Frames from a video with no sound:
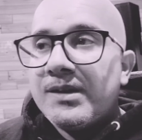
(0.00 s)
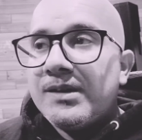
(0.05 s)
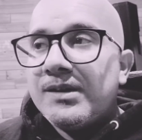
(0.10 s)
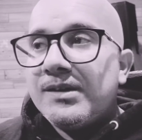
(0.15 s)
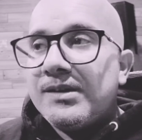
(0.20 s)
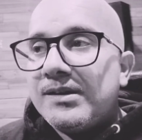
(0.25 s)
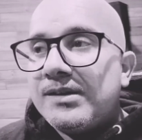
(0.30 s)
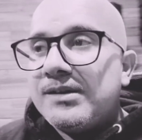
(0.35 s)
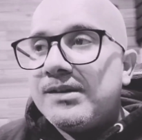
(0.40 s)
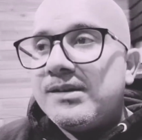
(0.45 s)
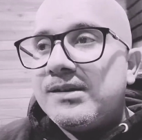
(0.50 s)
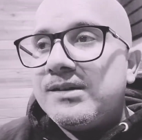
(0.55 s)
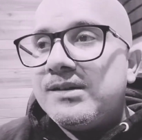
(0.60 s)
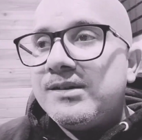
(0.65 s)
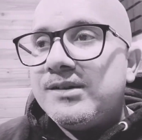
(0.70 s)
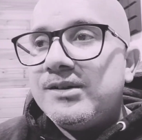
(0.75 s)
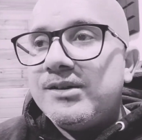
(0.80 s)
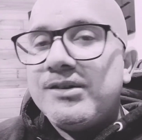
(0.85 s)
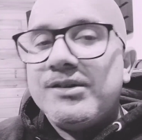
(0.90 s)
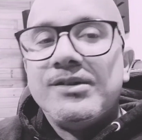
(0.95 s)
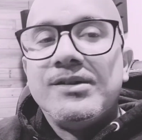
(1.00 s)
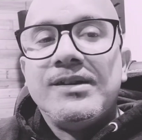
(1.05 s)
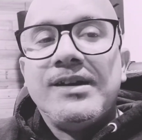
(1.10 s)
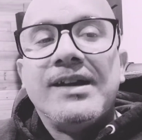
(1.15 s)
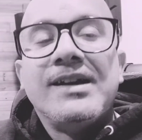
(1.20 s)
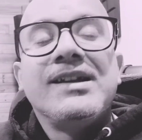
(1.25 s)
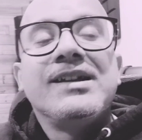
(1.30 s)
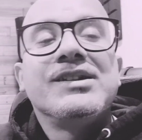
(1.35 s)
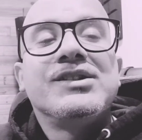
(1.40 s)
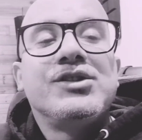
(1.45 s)
You're
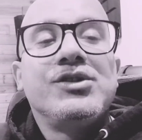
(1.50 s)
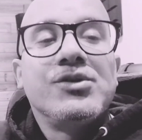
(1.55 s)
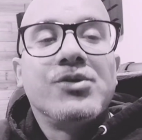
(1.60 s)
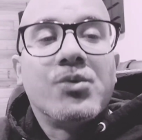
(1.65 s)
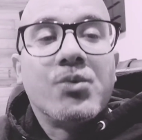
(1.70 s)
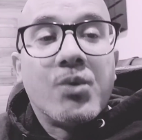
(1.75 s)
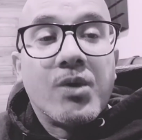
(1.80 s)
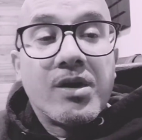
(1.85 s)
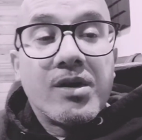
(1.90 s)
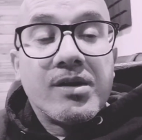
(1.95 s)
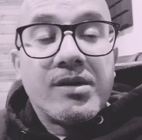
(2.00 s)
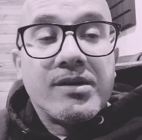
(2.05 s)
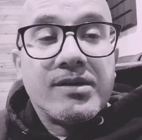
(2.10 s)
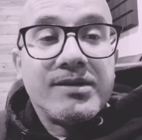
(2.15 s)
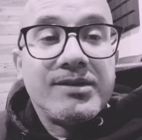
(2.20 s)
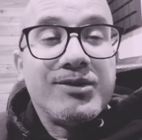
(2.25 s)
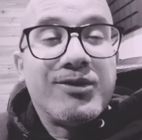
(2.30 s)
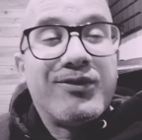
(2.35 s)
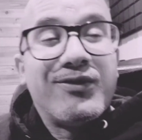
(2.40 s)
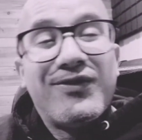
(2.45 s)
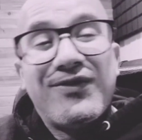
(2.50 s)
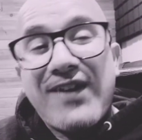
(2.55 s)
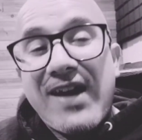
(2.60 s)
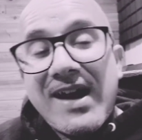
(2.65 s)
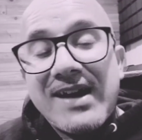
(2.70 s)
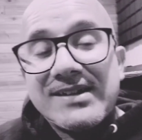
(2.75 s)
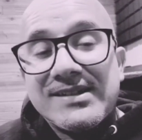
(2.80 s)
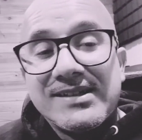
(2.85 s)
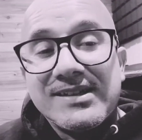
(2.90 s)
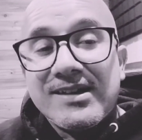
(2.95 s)
getting into your word,
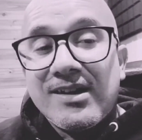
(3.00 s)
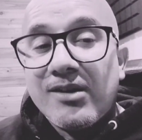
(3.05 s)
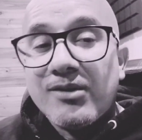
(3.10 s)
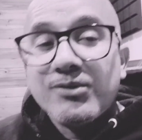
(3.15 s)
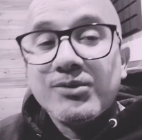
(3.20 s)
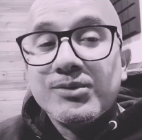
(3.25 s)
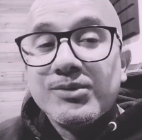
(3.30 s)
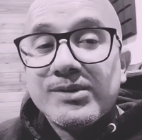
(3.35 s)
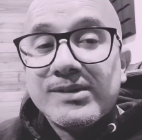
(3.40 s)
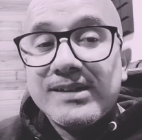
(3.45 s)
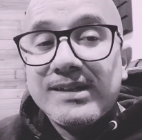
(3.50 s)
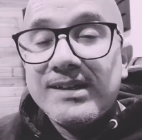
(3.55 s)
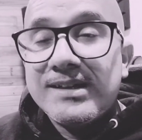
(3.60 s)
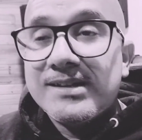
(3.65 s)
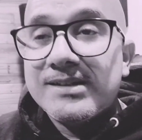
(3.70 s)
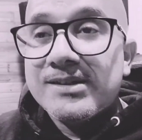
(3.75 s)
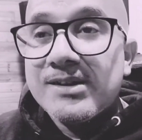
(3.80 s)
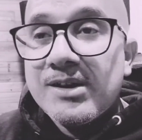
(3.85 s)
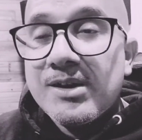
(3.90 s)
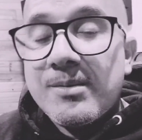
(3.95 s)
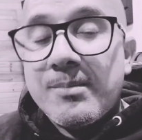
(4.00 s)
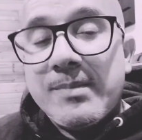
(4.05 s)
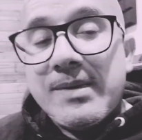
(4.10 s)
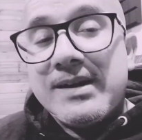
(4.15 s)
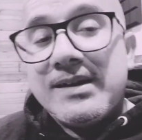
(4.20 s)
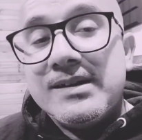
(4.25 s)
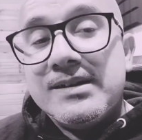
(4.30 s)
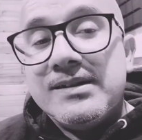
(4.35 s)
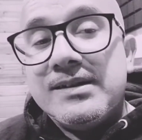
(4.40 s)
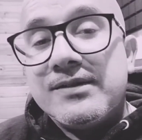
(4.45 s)
fasting, all those things make
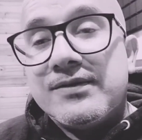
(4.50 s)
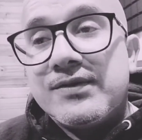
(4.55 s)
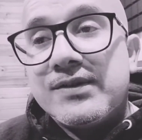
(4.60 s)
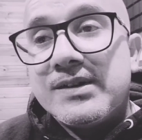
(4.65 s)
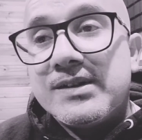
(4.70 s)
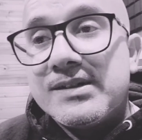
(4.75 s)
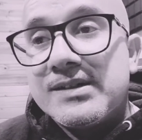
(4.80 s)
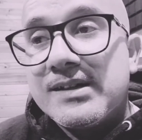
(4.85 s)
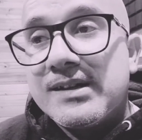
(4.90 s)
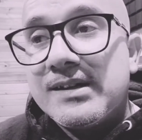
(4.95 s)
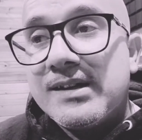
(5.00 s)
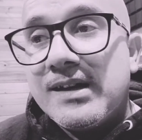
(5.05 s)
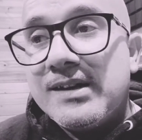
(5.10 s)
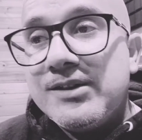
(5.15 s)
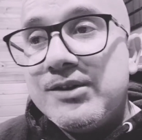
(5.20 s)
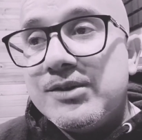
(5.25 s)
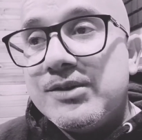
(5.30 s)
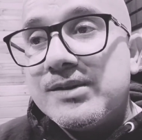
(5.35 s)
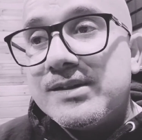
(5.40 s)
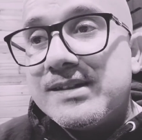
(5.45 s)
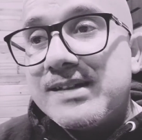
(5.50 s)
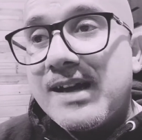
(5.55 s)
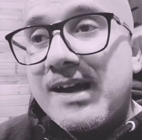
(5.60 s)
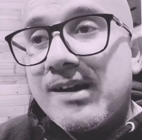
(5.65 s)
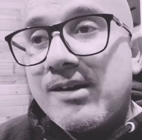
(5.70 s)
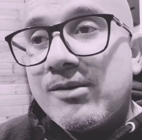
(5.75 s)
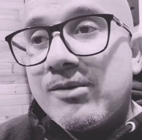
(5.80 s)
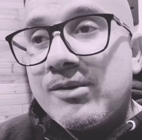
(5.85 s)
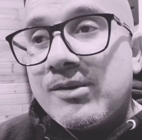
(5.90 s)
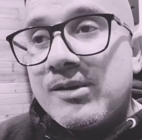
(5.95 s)
a difference. And you can
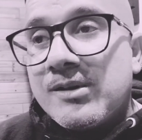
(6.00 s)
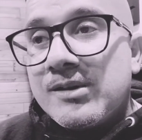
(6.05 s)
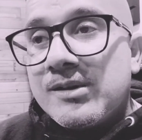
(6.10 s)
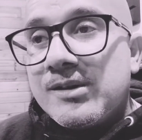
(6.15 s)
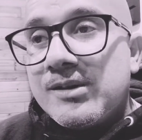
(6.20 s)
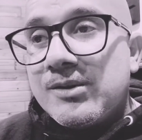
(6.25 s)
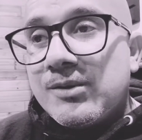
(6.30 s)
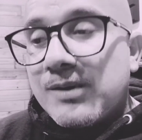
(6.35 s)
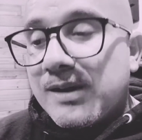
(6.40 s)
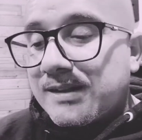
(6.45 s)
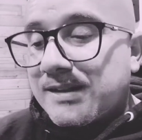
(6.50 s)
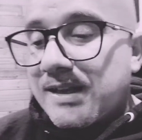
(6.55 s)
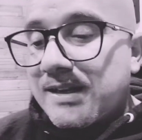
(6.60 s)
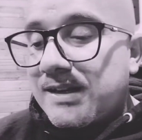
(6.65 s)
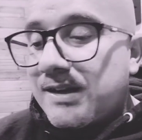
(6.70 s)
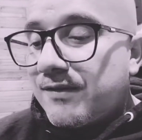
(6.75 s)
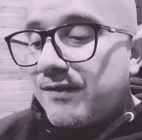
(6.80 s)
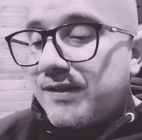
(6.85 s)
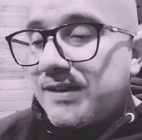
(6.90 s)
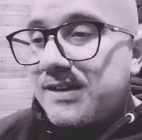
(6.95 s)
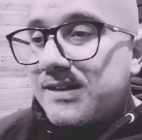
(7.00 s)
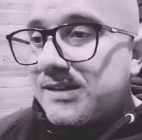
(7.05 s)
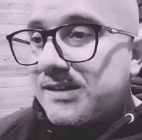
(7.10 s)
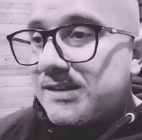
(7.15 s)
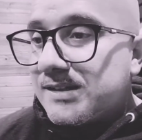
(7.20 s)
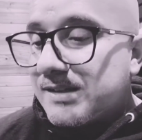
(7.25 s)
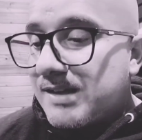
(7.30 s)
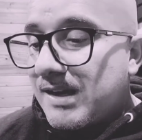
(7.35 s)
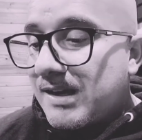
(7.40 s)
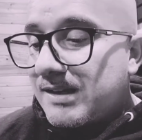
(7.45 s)
tell, like that definition
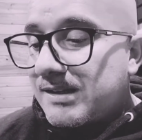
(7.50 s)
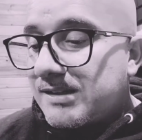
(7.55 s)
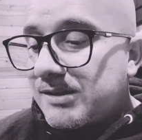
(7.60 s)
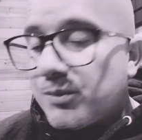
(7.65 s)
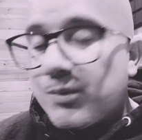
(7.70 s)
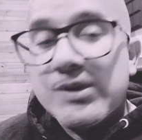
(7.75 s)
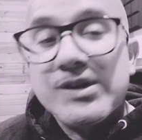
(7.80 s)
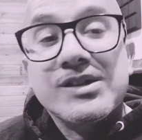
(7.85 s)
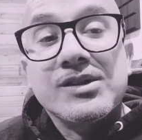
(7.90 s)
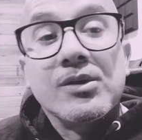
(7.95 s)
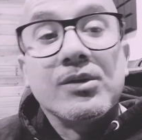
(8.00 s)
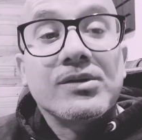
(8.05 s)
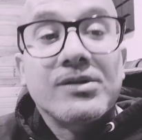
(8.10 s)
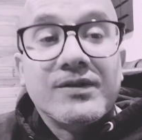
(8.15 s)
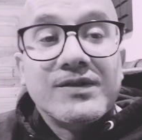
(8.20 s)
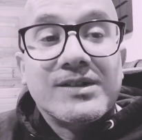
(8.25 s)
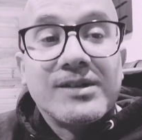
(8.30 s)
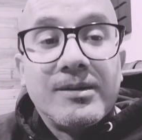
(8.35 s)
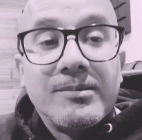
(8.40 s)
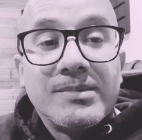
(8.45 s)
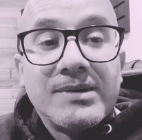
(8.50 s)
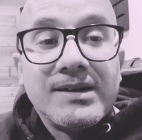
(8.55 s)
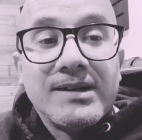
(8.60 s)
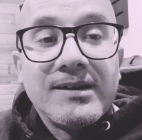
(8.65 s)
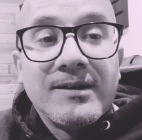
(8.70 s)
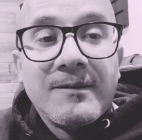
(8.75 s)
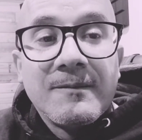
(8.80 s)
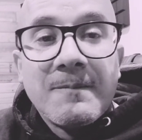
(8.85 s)
said, it's a result of something.